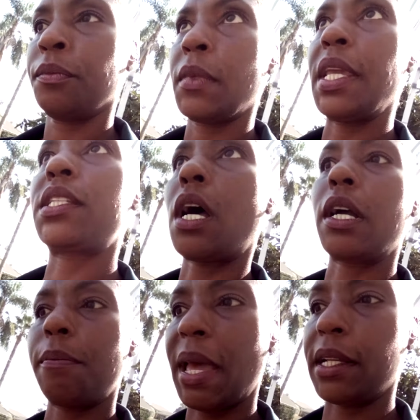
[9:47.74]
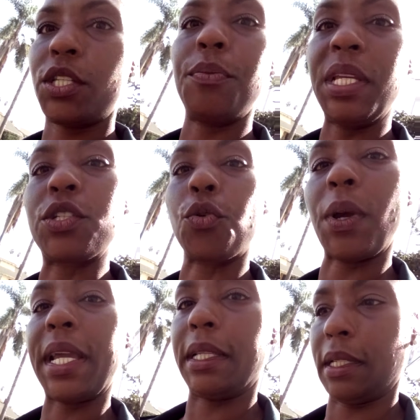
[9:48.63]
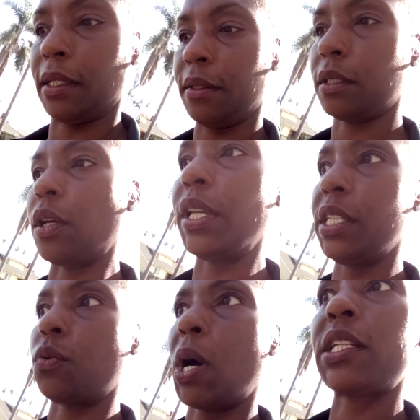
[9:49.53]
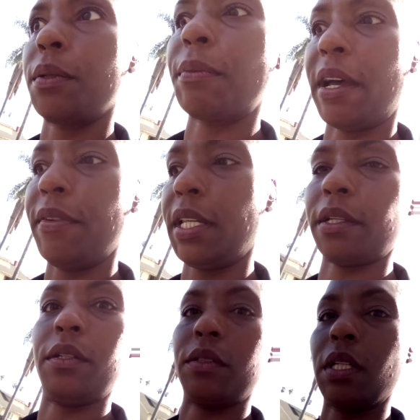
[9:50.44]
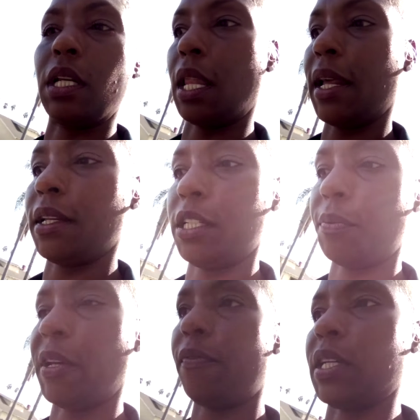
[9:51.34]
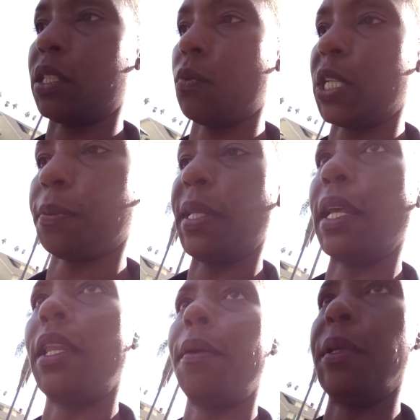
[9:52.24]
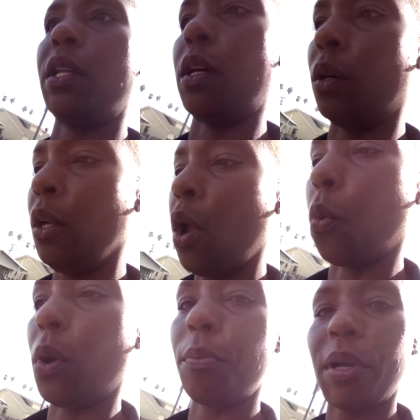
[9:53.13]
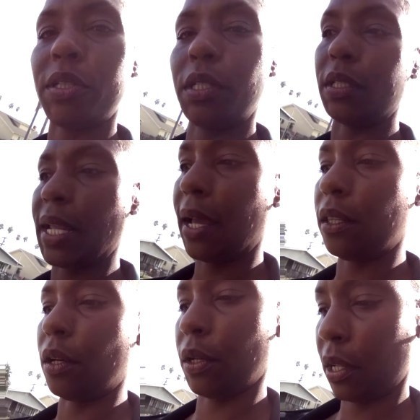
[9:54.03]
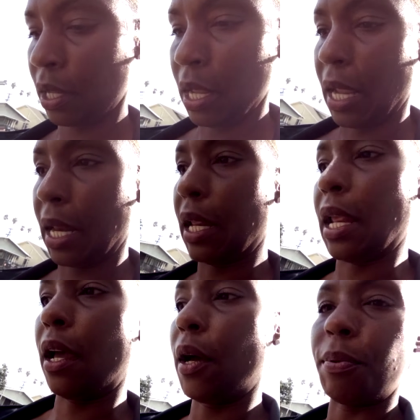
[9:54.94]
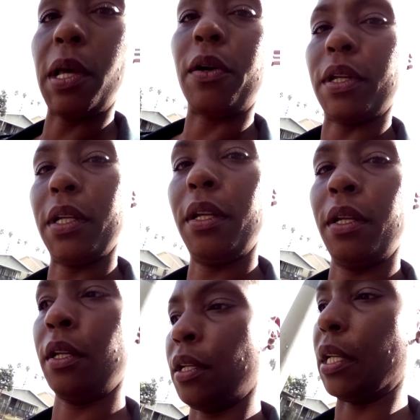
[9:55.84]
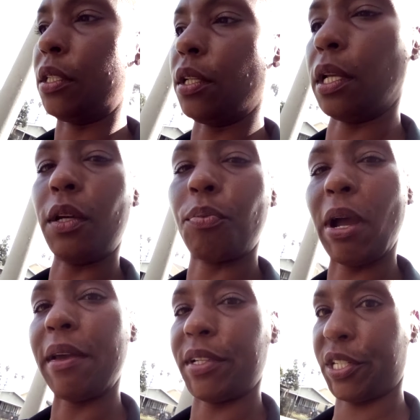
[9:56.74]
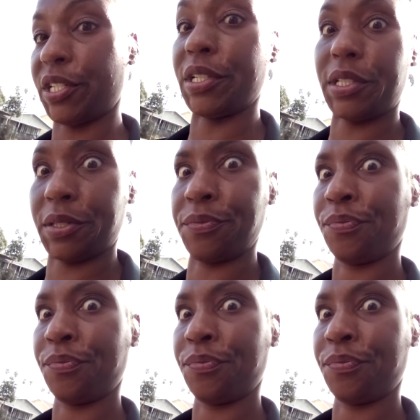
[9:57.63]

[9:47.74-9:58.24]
he's talking back to me directly. So he's watching my videos. And a lot of these motherfuckers watch me. They let me know. One person will download it and then they upload it into their little private shits.